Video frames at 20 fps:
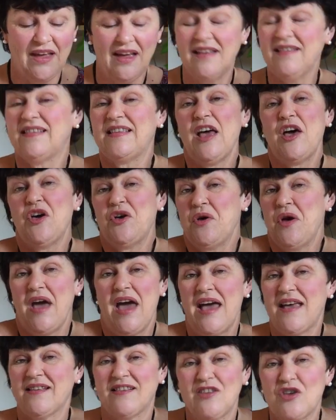And so,
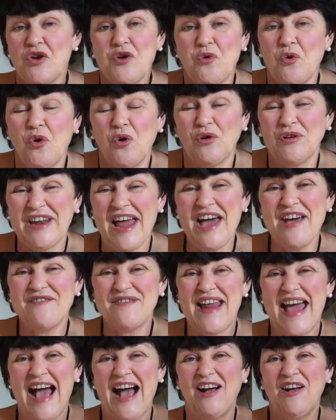as you all know
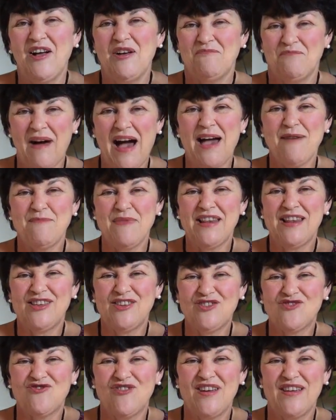now, my
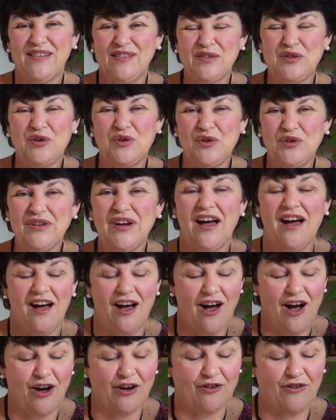ministry is called
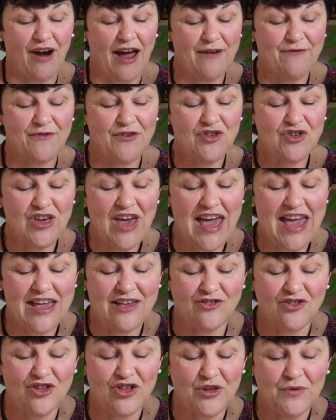Heart Cry for
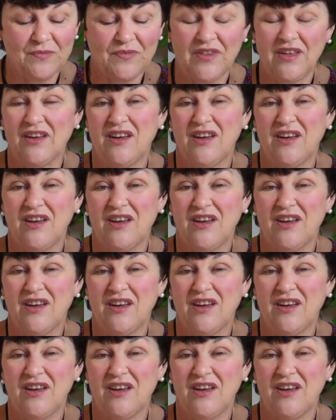Change.